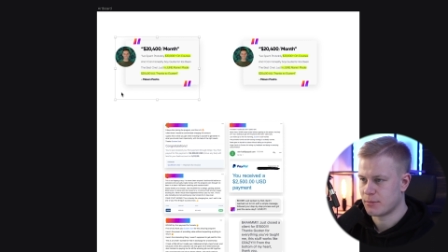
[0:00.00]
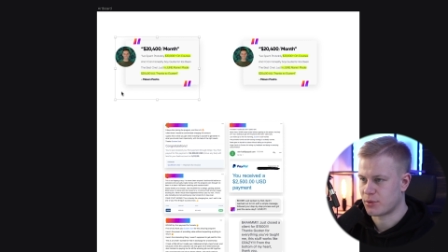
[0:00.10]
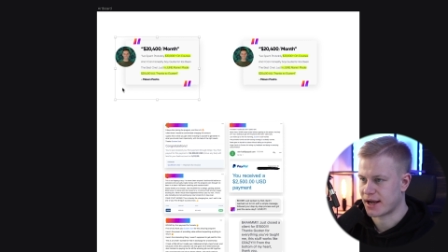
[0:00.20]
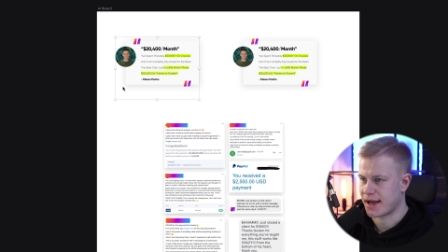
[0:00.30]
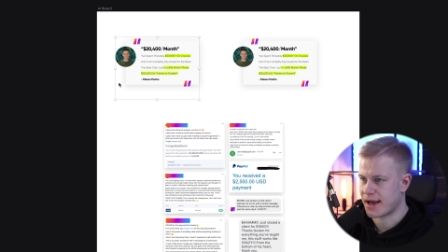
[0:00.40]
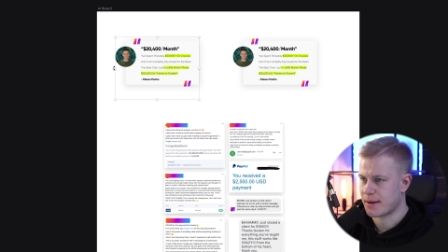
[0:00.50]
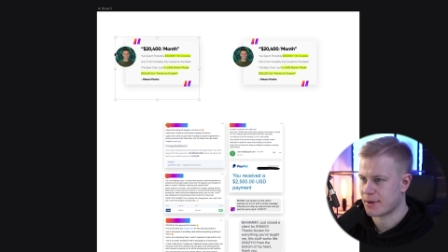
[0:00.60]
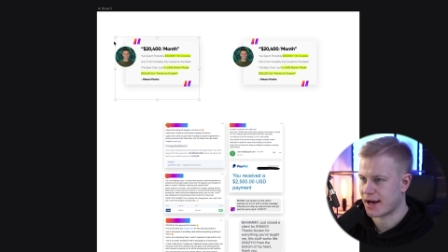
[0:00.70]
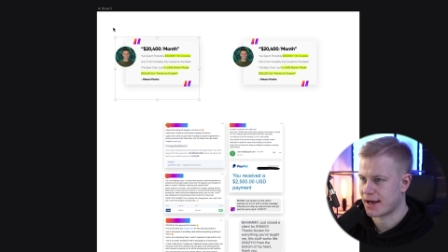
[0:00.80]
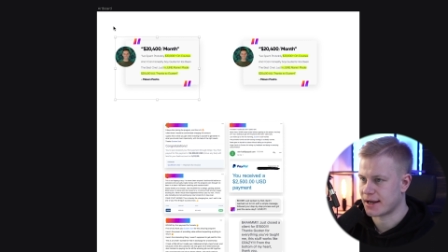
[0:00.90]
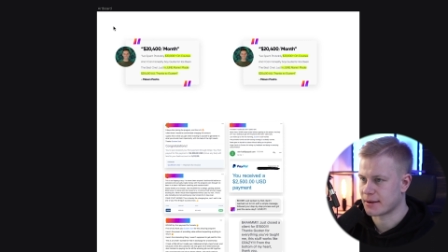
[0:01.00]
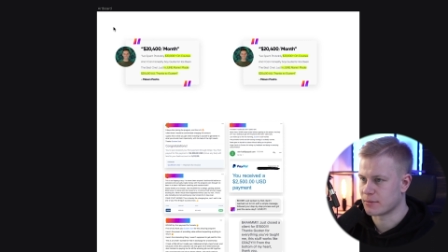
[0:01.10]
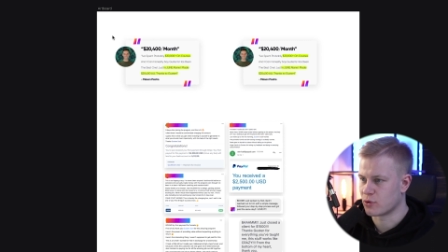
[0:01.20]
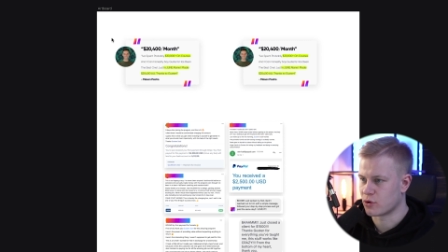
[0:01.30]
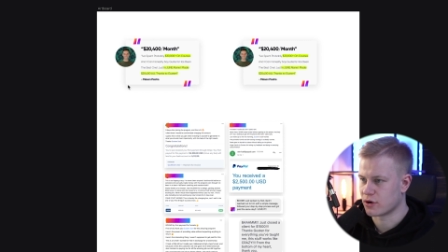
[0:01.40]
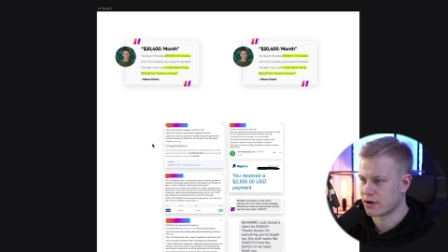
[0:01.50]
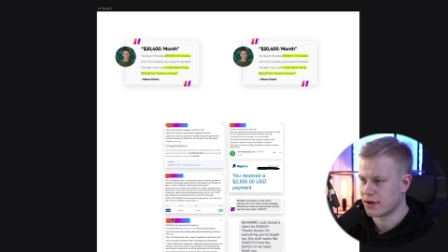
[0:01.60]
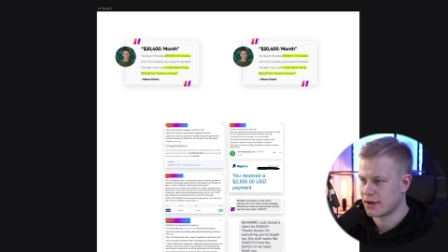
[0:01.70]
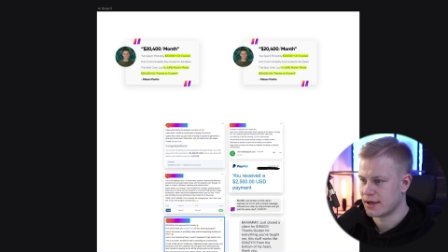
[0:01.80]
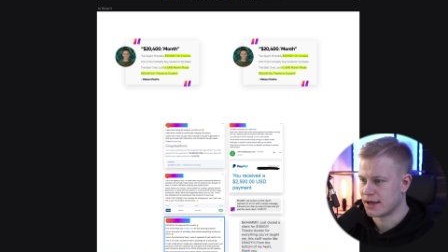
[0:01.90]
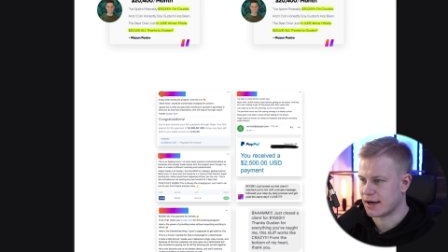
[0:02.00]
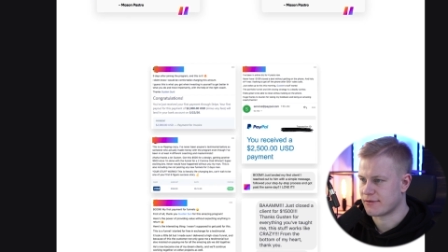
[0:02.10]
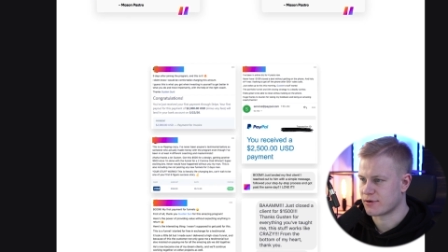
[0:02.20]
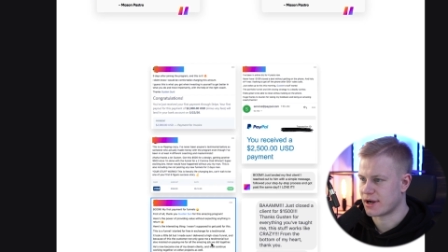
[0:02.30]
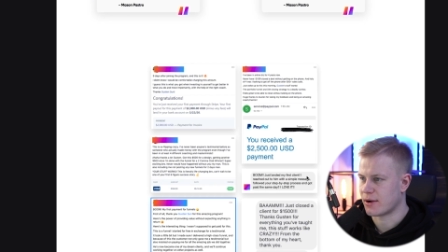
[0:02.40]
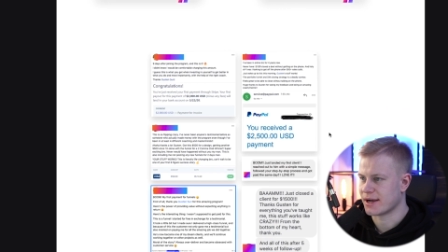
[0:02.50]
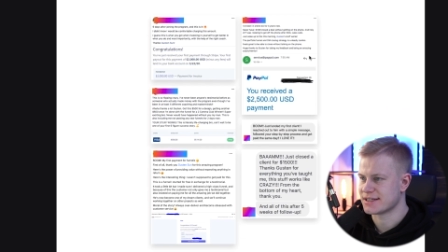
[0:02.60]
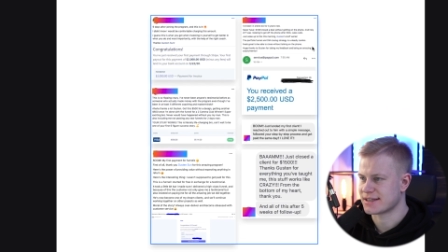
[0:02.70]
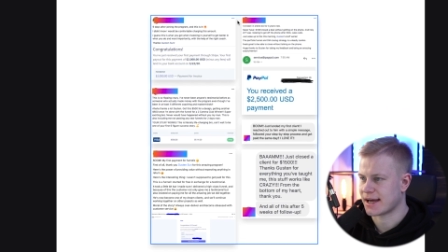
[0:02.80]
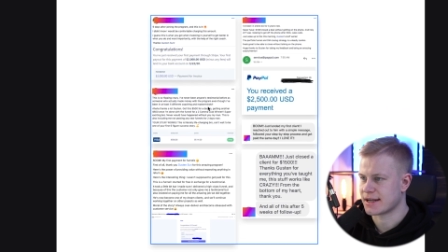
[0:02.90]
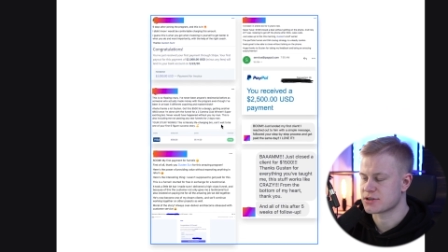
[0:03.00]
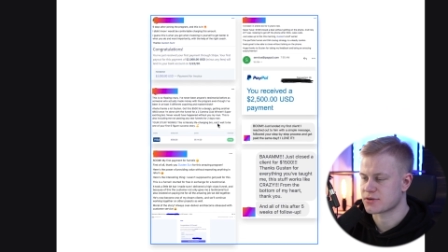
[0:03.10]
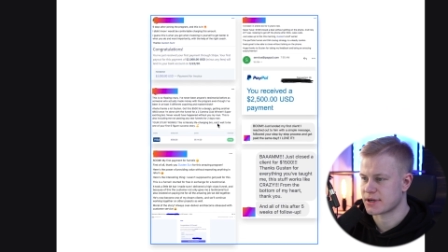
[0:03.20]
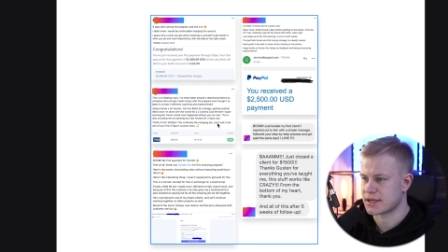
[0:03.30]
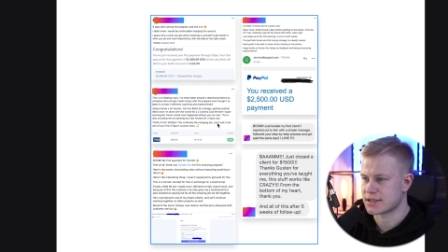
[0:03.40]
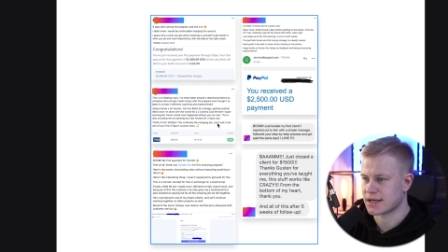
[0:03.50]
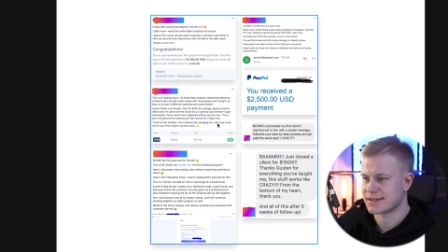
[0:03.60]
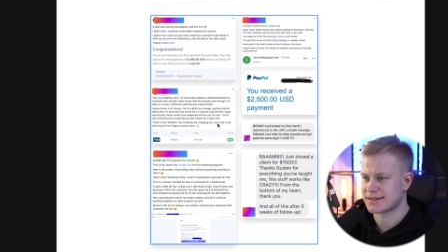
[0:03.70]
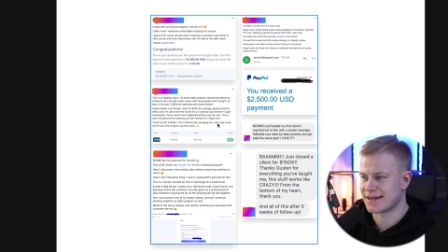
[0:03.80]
but I am adding more. Uh, for now, I just added screenshots.